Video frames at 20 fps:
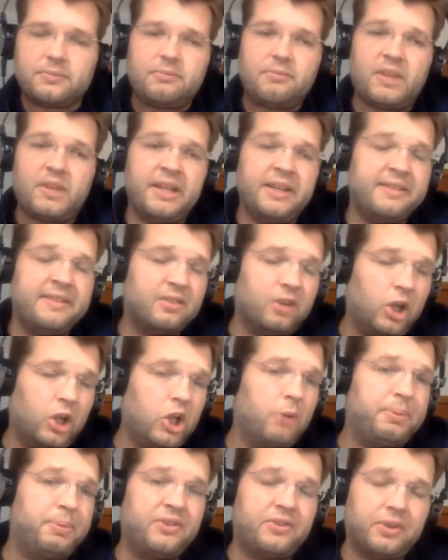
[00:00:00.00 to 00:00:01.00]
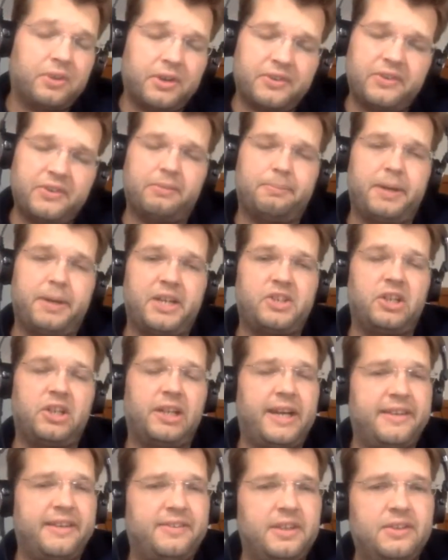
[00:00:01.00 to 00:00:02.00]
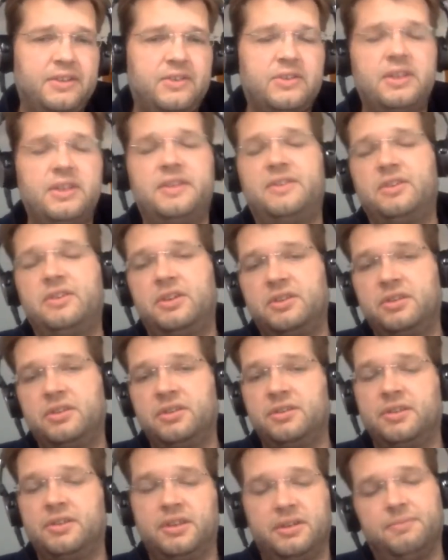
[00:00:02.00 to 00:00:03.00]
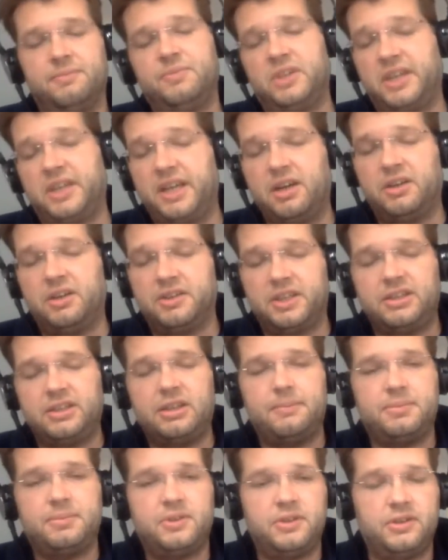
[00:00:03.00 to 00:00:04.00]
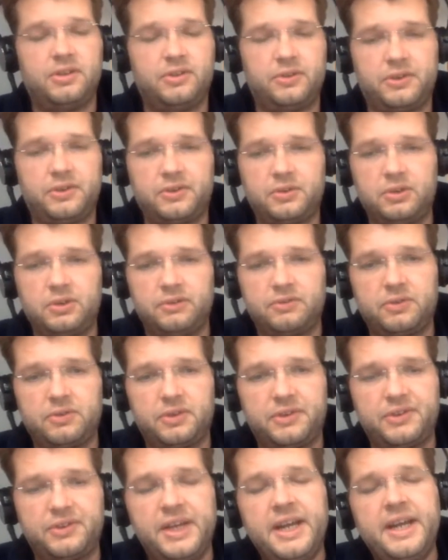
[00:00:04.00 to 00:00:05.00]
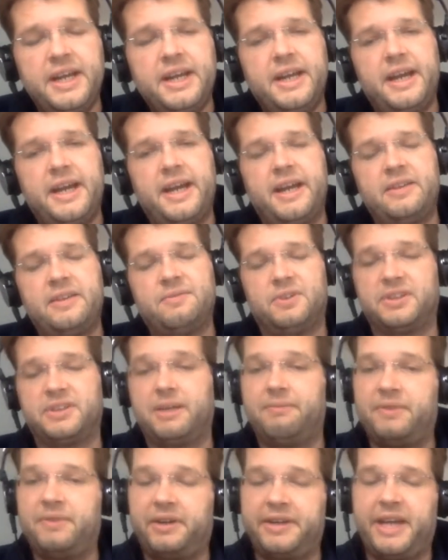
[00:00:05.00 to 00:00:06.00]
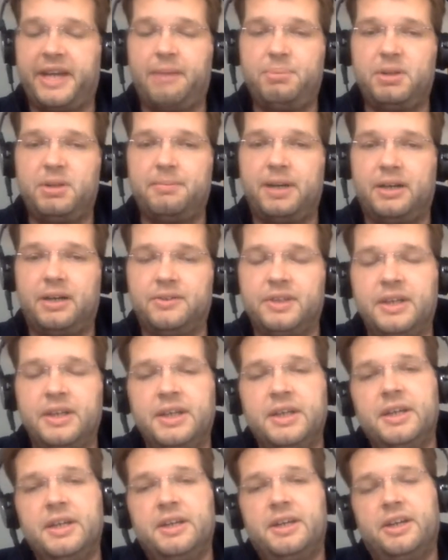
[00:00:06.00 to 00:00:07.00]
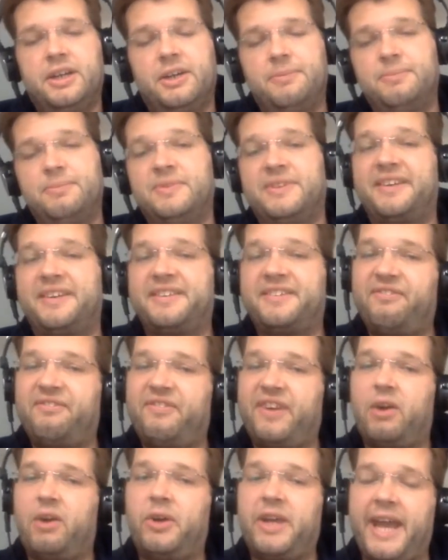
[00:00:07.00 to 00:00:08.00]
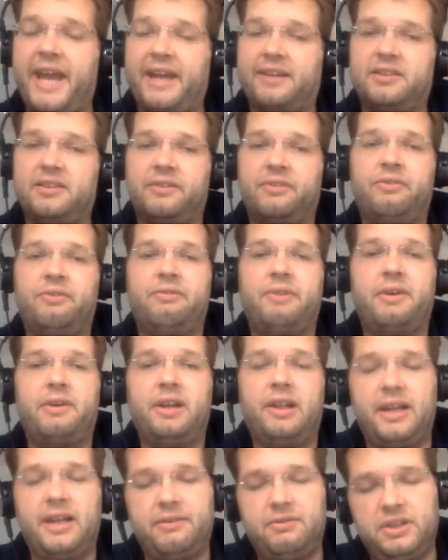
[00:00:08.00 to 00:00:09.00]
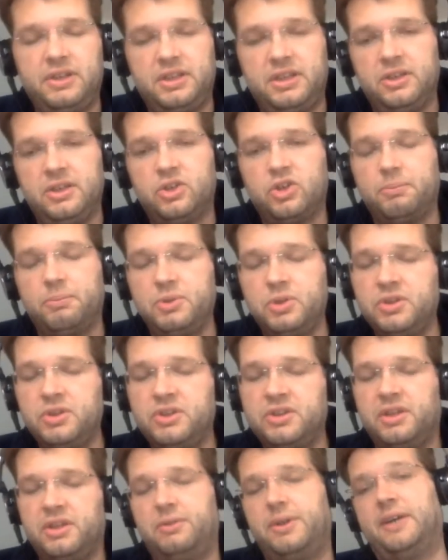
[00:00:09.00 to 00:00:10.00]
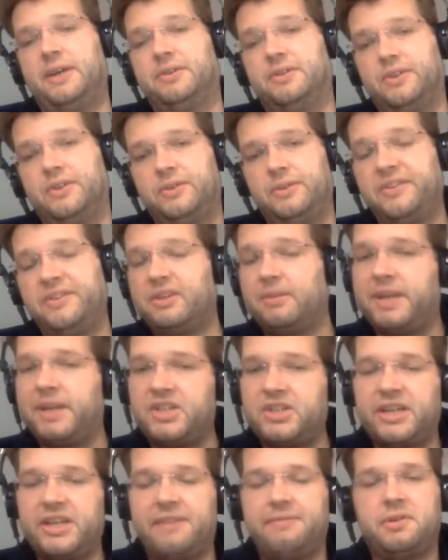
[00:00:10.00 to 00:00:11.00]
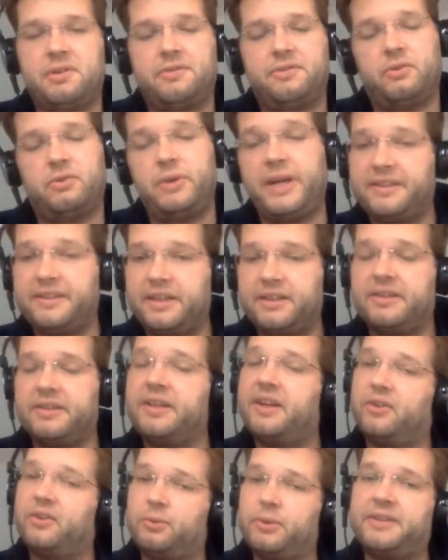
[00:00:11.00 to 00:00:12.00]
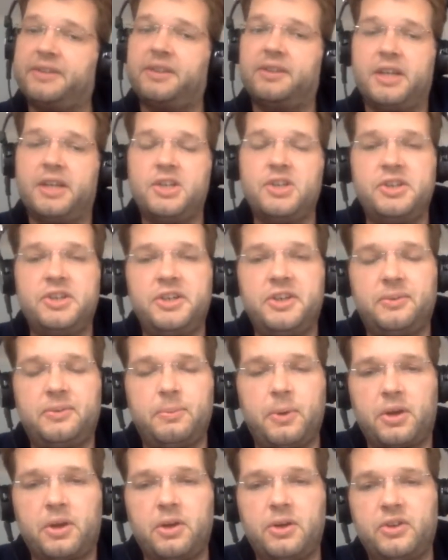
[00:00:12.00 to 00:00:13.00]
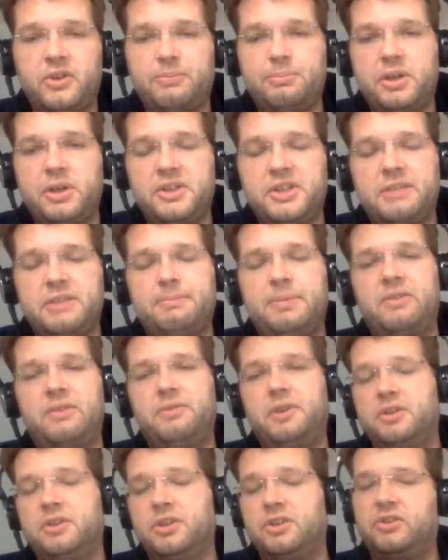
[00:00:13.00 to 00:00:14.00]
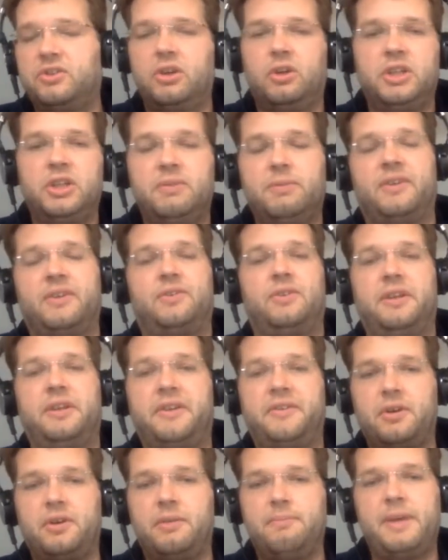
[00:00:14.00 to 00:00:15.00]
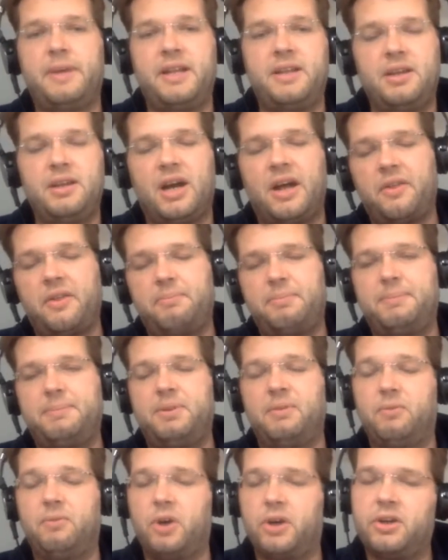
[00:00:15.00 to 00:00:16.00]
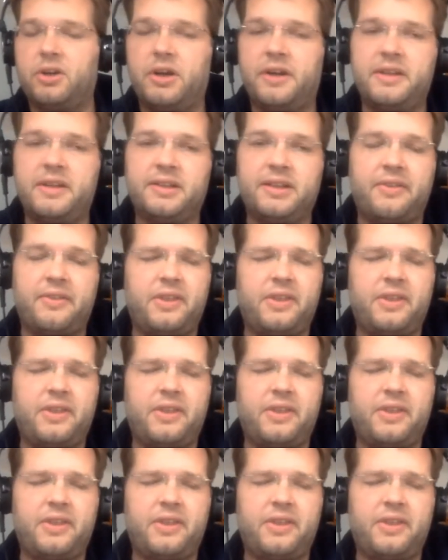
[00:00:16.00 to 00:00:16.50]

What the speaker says: It's all open source. It's Apache licensed. It's on GitHub, the source code, of course. And what I'm very happy about, there's a very active, very lively community around this. So as I mentioned, I work for Red Hat, and there's Red Hat engineers working on this project, but we are not the only ones. So there's many other people working on that.